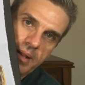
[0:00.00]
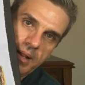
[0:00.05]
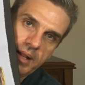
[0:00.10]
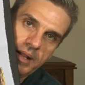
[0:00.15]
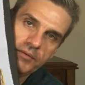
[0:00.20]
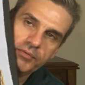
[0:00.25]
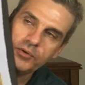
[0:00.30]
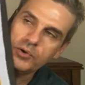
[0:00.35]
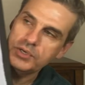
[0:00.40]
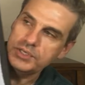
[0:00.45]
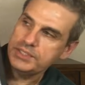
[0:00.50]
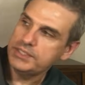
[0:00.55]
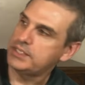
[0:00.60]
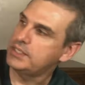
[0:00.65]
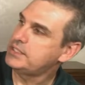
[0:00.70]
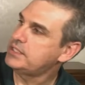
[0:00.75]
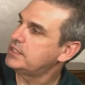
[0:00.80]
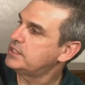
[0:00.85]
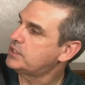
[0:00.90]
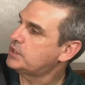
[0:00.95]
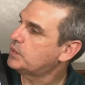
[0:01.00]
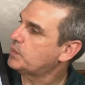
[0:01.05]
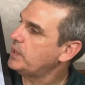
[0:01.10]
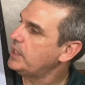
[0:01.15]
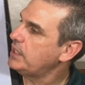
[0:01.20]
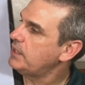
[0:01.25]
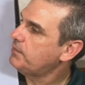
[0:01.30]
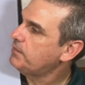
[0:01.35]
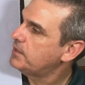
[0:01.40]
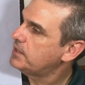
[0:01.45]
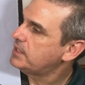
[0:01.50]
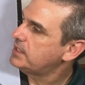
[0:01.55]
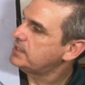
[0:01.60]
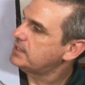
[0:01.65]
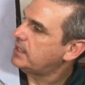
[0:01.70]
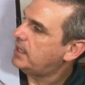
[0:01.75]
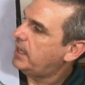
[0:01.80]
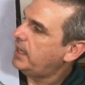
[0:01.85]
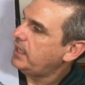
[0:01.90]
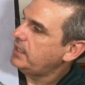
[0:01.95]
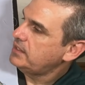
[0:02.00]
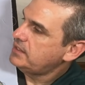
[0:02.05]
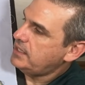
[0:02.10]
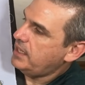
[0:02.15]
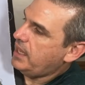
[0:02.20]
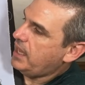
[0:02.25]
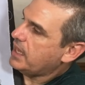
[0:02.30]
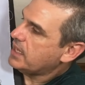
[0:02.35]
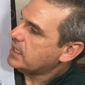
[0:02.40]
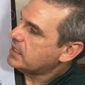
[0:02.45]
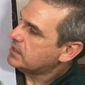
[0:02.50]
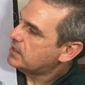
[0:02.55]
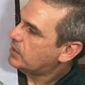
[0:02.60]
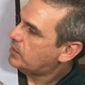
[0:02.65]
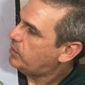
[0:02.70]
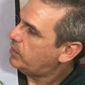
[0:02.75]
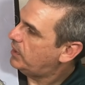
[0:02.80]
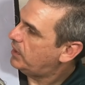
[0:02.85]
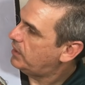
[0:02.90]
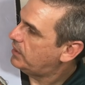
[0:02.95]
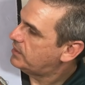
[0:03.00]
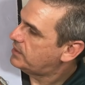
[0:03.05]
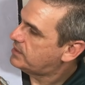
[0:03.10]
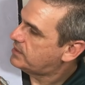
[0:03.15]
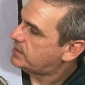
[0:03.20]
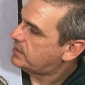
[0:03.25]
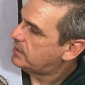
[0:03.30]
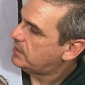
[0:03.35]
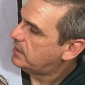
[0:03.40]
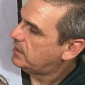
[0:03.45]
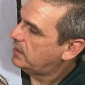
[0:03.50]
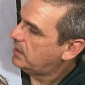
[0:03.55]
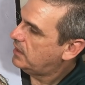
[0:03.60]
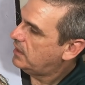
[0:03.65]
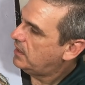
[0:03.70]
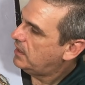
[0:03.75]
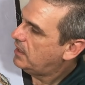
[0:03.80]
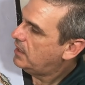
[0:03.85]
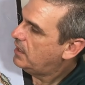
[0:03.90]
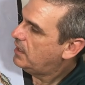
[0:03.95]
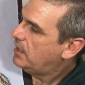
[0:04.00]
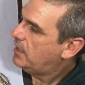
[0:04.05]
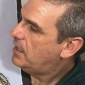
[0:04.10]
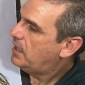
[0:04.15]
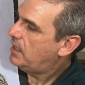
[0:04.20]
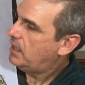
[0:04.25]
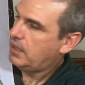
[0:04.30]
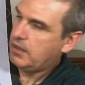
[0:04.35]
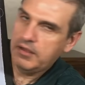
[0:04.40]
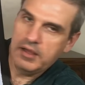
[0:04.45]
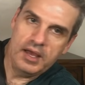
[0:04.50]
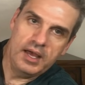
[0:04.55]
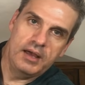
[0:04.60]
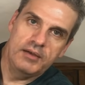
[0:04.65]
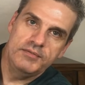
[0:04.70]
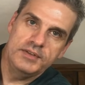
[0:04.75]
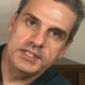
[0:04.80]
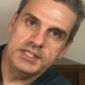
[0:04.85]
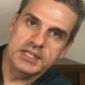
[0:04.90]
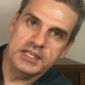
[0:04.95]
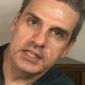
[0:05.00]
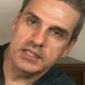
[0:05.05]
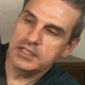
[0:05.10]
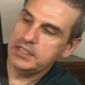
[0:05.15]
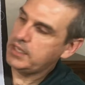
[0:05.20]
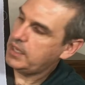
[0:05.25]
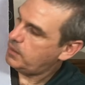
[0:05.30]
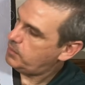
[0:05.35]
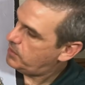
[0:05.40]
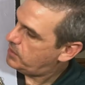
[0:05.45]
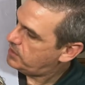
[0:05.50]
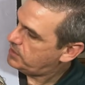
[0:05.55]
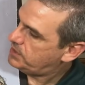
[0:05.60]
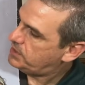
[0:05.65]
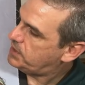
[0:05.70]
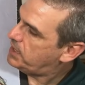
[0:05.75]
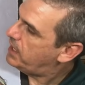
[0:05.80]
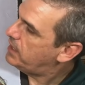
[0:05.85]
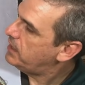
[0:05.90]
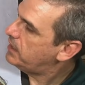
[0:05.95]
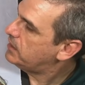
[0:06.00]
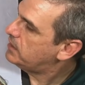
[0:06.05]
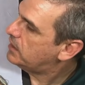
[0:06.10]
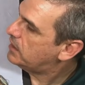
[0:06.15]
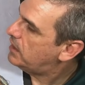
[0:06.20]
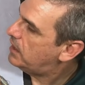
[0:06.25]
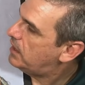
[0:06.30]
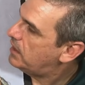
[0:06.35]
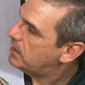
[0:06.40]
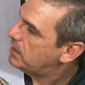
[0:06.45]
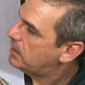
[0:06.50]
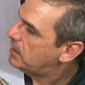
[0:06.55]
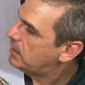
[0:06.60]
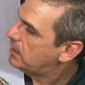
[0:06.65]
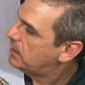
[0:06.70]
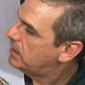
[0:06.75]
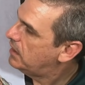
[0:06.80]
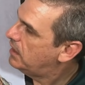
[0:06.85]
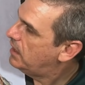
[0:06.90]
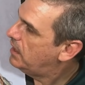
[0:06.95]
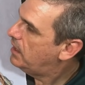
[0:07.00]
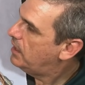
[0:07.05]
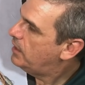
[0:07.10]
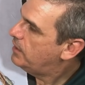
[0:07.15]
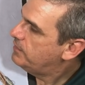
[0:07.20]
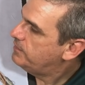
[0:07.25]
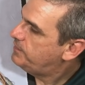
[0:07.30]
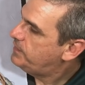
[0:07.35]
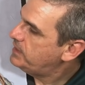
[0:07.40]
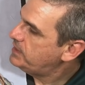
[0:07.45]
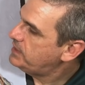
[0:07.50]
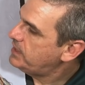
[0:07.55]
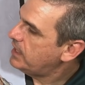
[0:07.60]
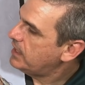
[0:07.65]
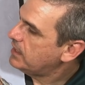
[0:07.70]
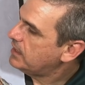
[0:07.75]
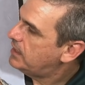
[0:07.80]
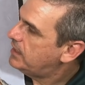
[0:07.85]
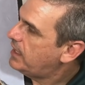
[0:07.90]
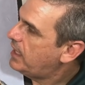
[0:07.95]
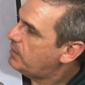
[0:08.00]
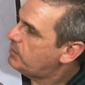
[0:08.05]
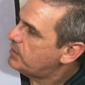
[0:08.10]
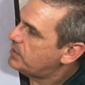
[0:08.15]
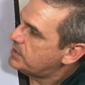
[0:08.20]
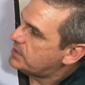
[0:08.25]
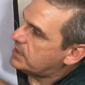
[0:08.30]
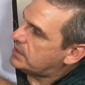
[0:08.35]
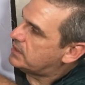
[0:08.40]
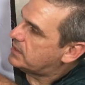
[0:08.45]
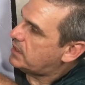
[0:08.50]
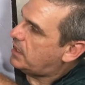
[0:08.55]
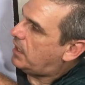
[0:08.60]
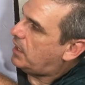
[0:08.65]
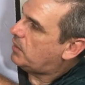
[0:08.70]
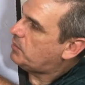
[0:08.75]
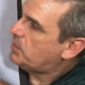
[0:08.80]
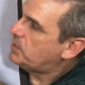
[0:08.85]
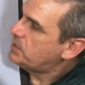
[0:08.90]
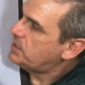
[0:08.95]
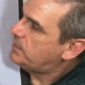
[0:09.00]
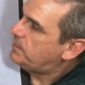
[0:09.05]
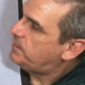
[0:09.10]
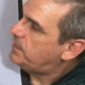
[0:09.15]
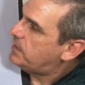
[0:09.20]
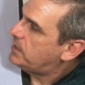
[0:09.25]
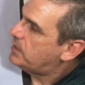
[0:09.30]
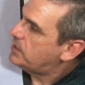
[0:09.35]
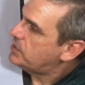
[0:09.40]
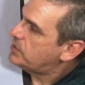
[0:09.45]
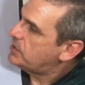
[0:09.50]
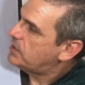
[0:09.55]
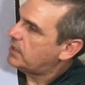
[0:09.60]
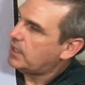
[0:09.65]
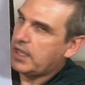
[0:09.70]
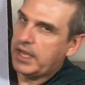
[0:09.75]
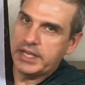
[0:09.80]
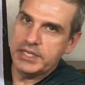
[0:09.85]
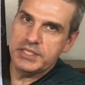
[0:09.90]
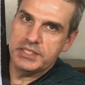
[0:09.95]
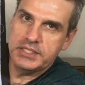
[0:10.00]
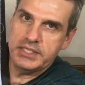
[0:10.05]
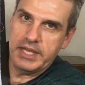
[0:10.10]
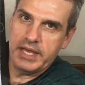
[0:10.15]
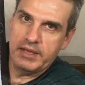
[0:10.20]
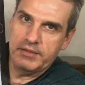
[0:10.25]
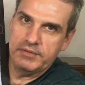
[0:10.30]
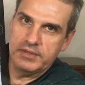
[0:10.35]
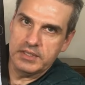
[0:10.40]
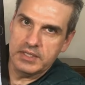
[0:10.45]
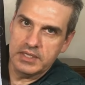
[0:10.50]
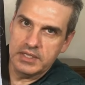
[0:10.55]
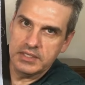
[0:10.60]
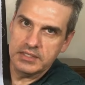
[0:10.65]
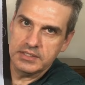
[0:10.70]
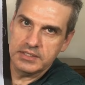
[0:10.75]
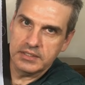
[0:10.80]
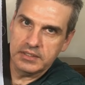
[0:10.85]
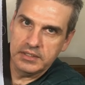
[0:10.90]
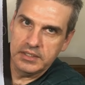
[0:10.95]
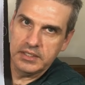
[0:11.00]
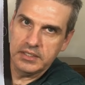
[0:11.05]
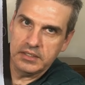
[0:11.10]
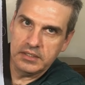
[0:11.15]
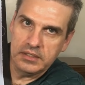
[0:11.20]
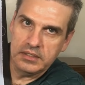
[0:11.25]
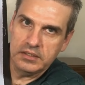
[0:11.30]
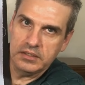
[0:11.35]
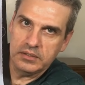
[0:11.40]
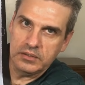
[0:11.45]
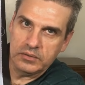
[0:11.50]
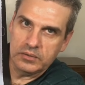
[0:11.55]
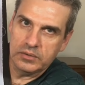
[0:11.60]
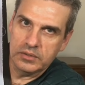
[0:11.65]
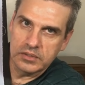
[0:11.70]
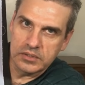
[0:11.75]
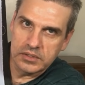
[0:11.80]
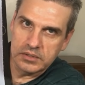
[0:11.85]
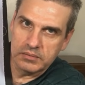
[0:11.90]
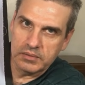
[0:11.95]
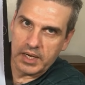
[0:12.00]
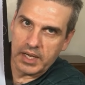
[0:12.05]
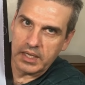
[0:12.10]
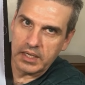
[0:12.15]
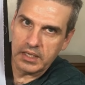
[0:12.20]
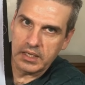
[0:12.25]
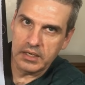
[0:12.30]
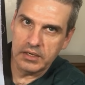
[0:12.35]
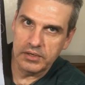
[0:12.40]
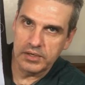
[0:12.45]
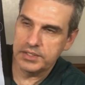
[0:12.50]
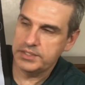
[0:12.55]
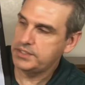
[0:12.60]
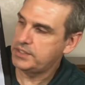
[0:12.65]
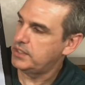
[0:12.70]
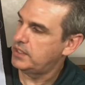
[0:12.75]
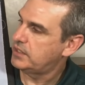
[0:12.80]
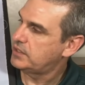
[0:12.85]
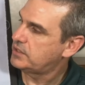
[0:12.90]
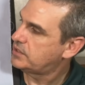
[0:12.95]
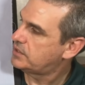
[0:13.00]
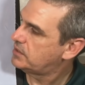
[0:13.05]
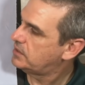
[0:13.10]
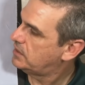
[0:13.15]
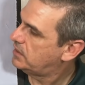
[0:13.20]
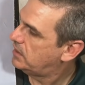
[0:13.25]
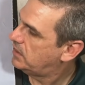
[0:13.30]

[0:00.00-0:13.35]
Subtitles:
Of course, this is 3 different designs: hanging the quilts, visiting the neighbors, tending the garden. Visiting the neighbors is almost finished. I just have this little corner right here to stitch.